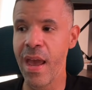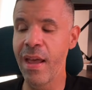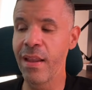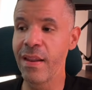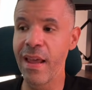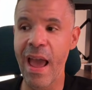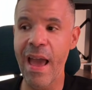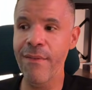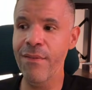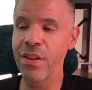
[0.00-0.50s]

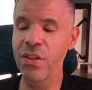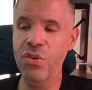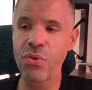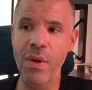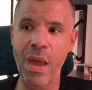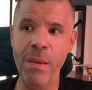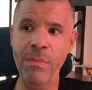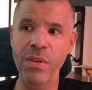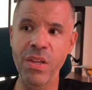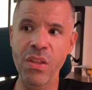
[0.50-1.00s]
and having
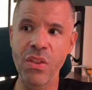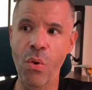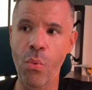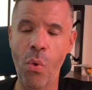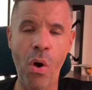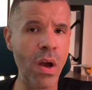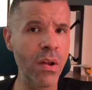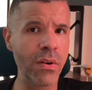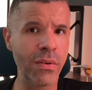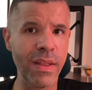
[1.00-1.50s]
to empty the
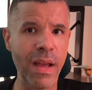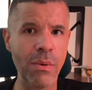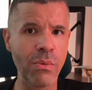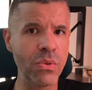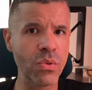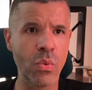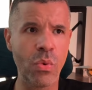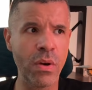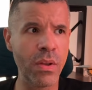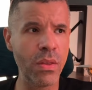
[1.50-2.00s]
water, that
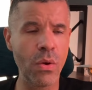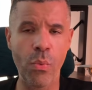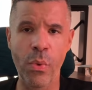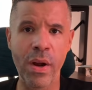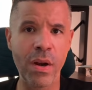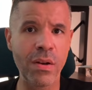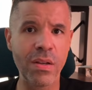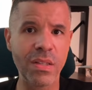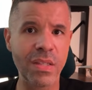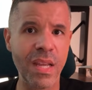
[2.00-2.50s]
was one of the
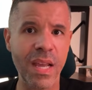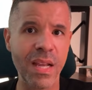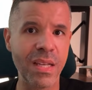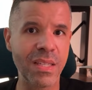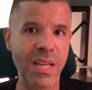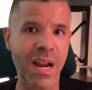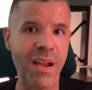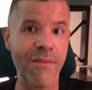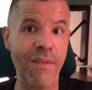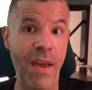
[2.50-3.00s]
weirdest
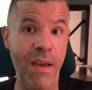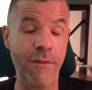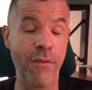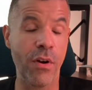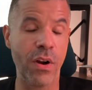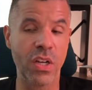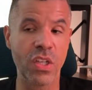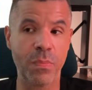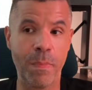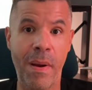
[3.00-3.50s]
things that I've
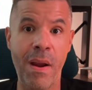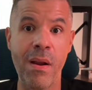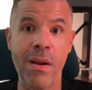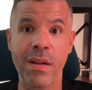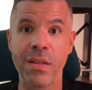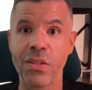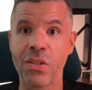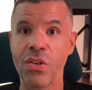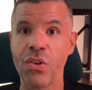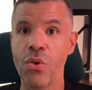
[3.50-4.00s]
ever
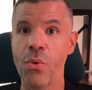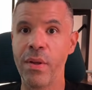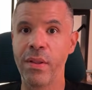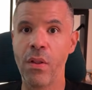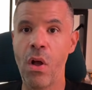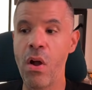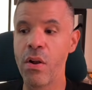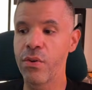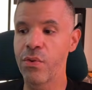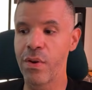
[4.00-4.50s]
experienced in doing
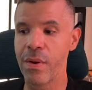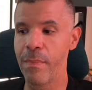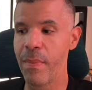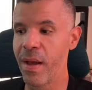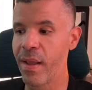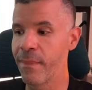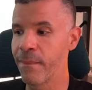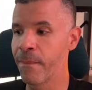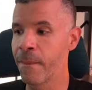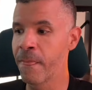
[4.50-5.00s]
laundry.
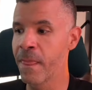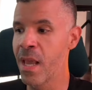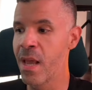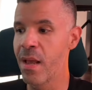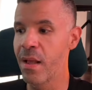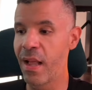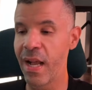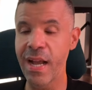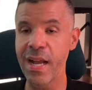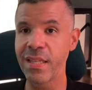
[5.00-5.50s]
But
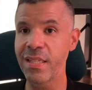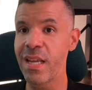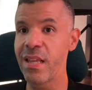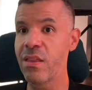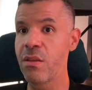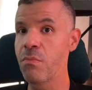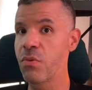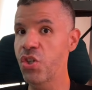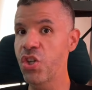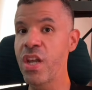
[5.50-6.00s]
like I
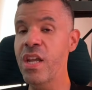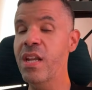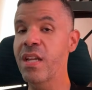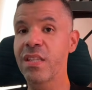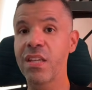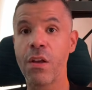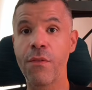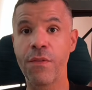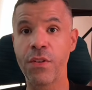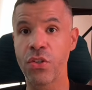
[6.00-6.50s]
said, the machine
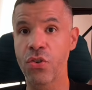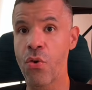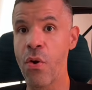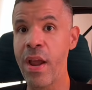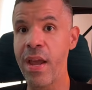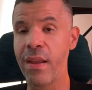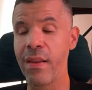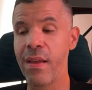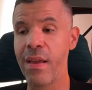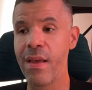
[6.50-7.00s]
itself, it's
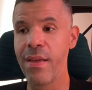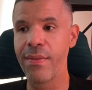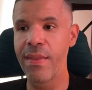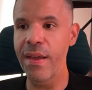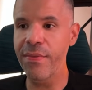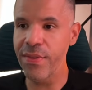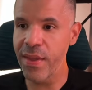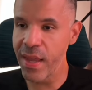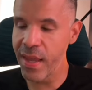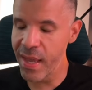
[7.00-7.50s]
great.
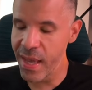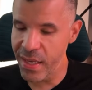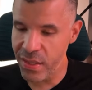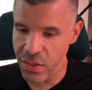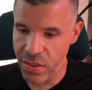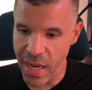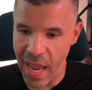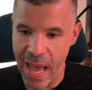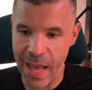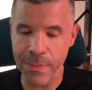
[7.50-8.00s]
That thing
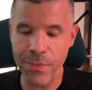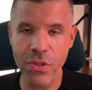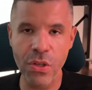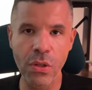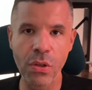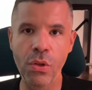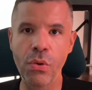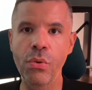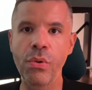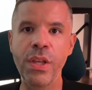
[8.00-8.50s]
has
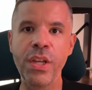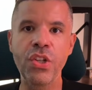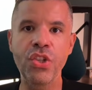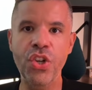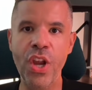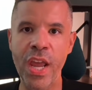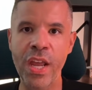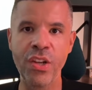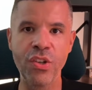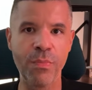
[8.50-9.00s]
absolutely
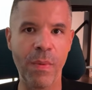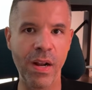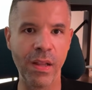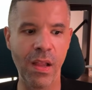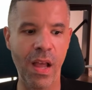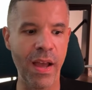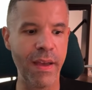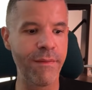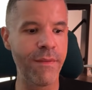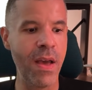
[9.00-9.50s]
changed my
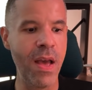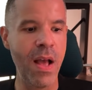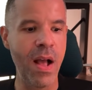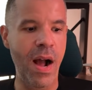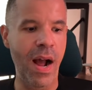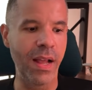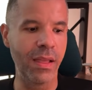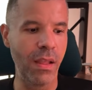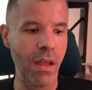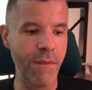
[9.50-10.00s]
life.
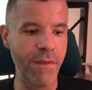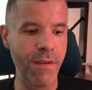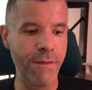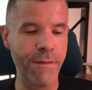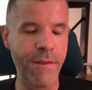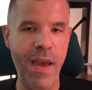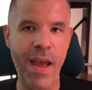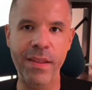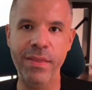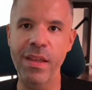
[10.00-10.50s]
I love the
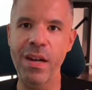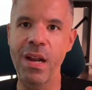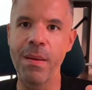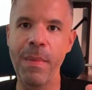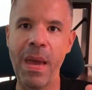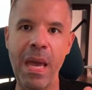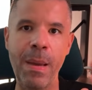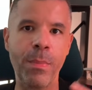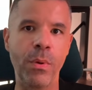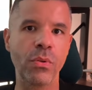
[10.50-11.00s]
fact that
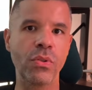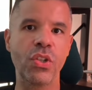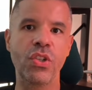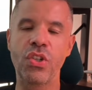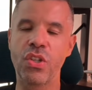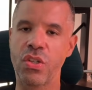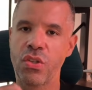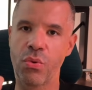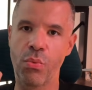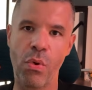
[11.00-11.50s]
I'm able to
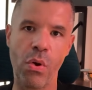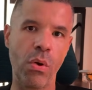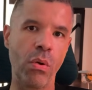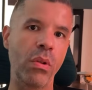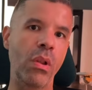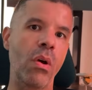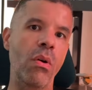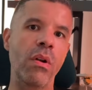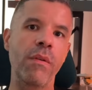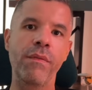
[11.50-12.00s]
just throw a
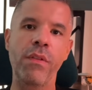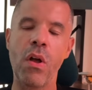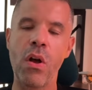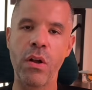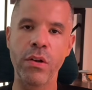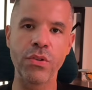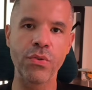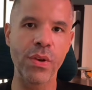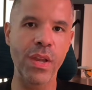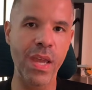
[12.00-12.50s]
load of
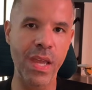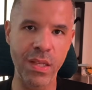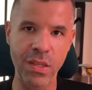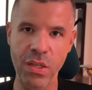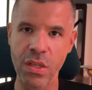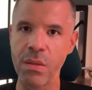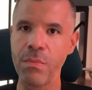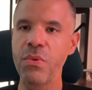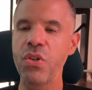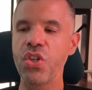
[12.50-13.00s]
laundry
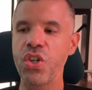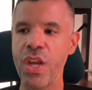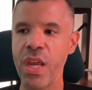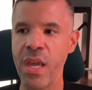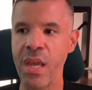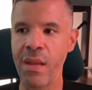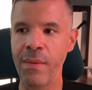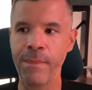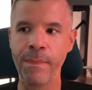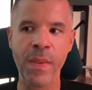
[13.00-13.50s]
into the
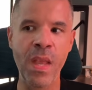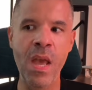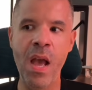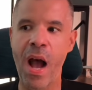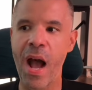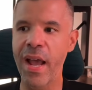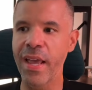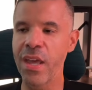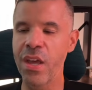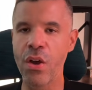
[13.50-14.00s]
machine.
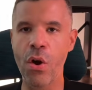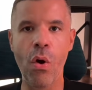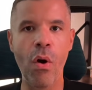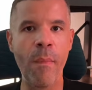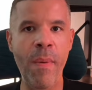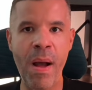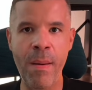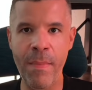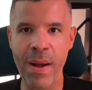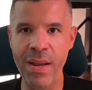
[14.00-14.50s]
I can go
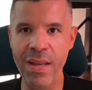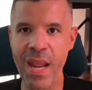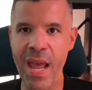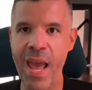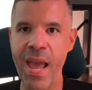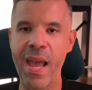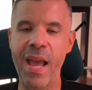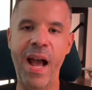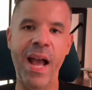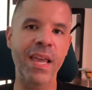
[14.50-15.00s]
about my
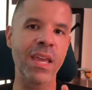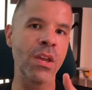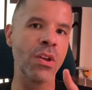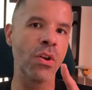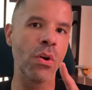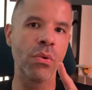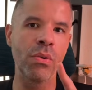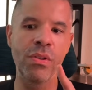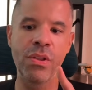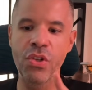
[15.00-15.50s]
day. I can
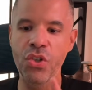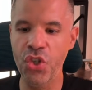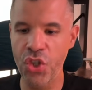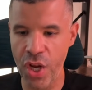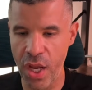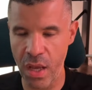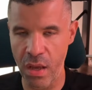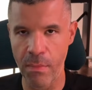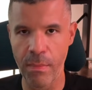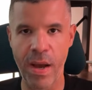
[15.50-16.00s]
go to the
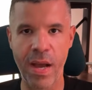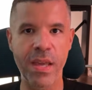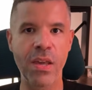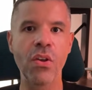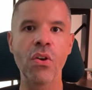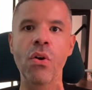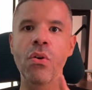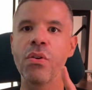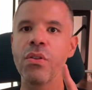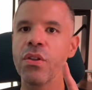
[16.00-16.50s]
gym. I
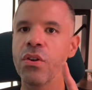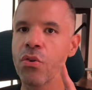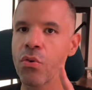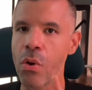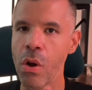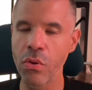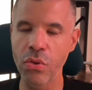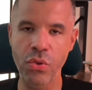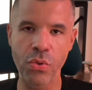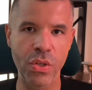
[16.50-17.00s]
can go to the
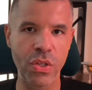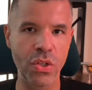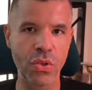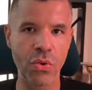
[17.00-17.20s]
grocery